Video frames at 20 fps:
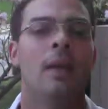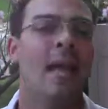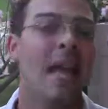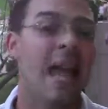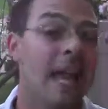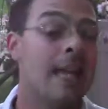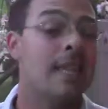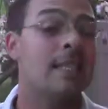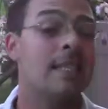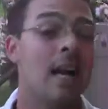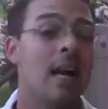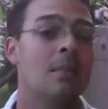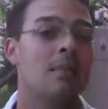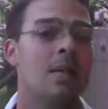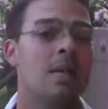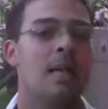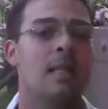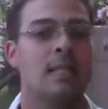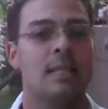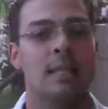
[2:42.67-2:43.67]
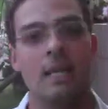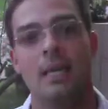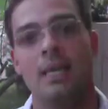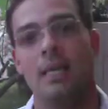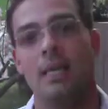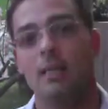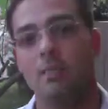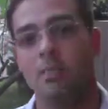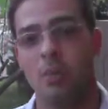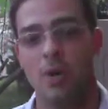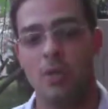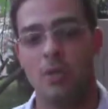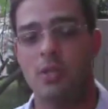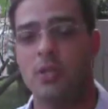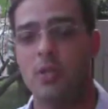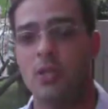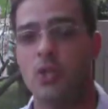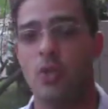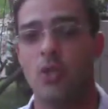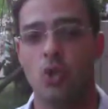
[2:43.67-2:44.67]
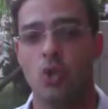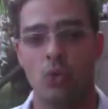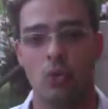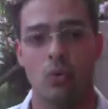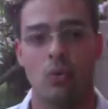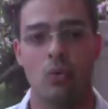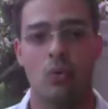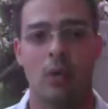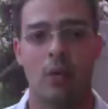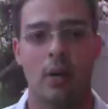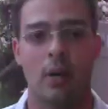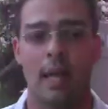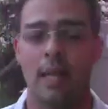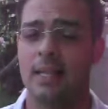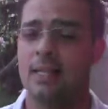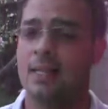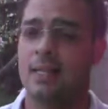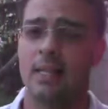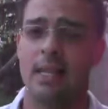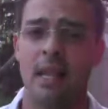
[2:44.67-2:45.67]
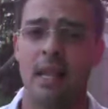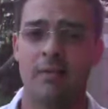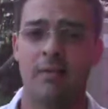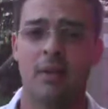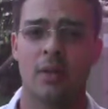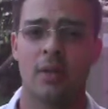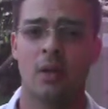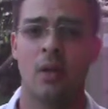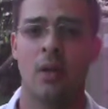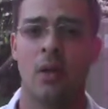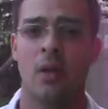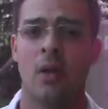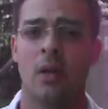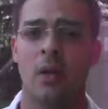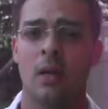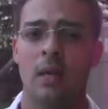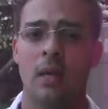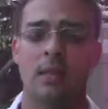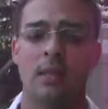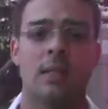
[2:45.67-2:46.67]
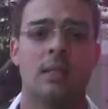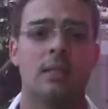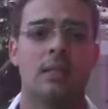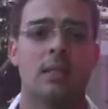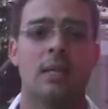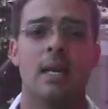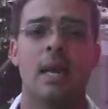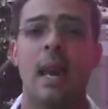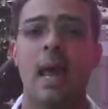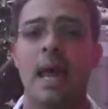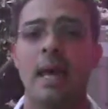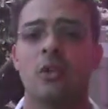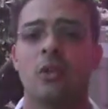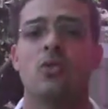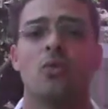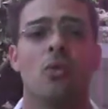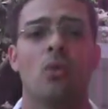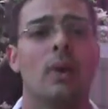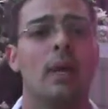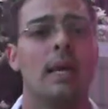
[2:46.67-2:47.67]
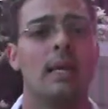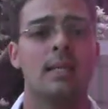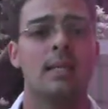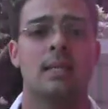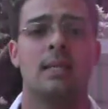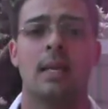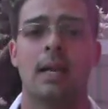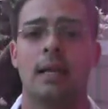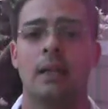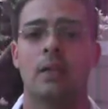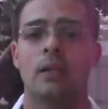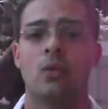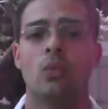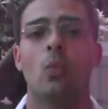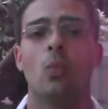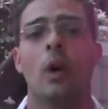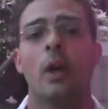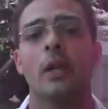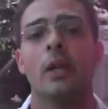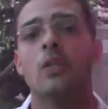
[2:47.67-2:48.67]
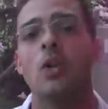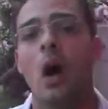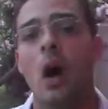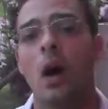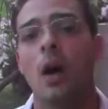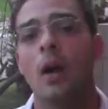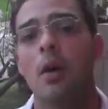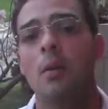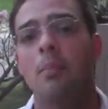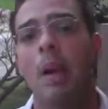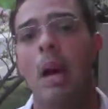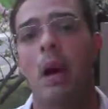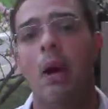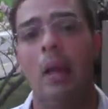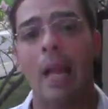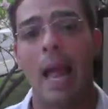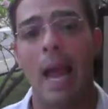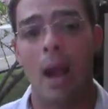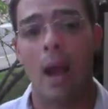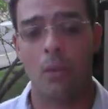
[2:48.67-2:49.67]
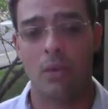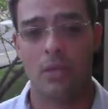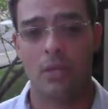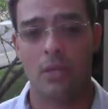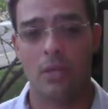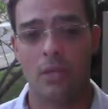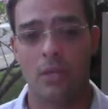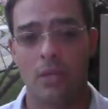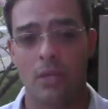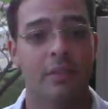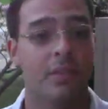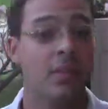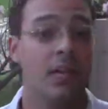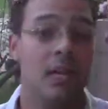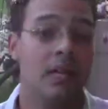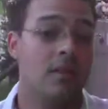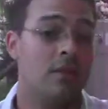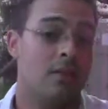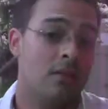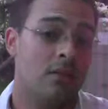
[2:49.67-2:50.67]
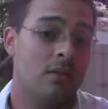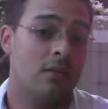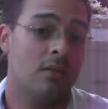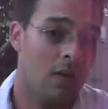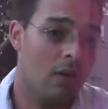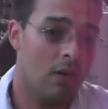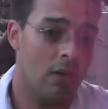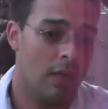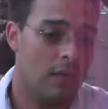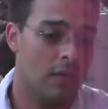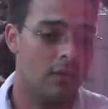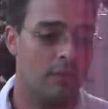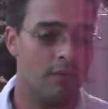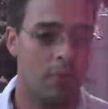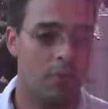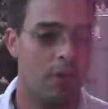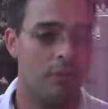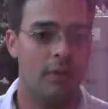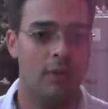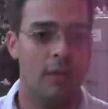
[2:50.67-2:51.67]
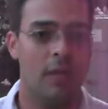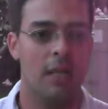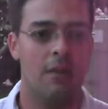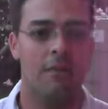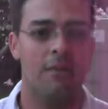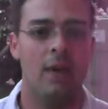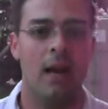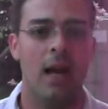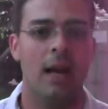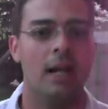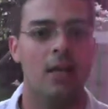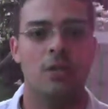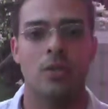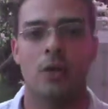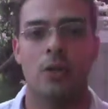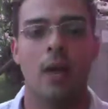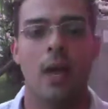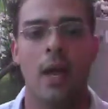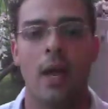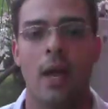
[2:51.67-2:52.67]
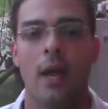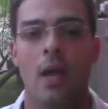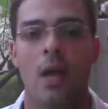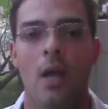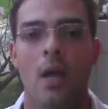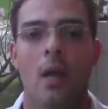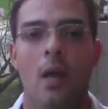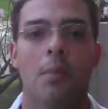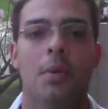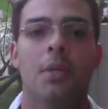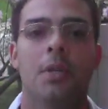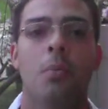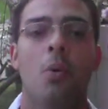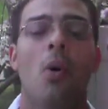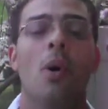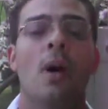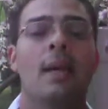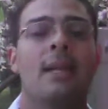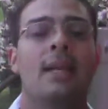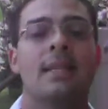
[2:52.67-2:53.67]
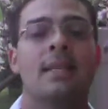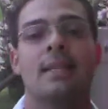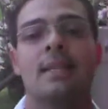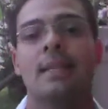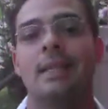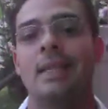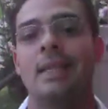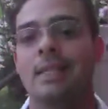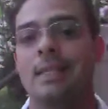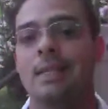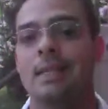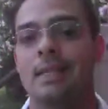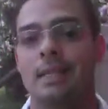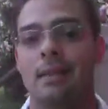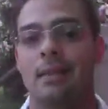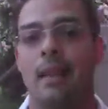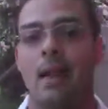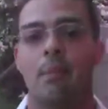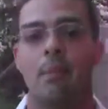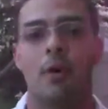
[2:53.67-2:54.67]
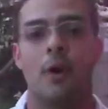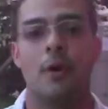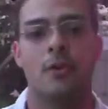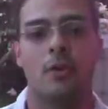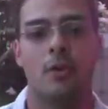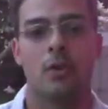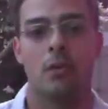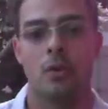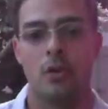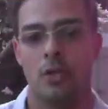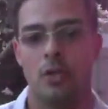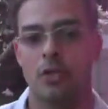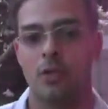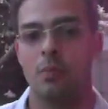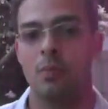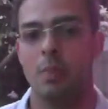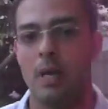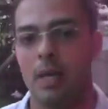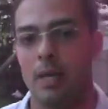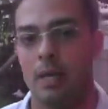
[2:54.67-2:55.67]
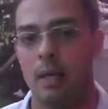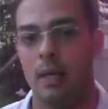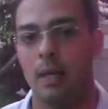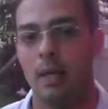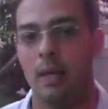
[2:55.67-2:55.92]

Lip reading: 8 times out of 10, this person is you, okay? That's a given. It's a natural instinct to want to talk about ourselves, and that's perfectly fine. That's okay. But the point is, listen to that person when you're speaking.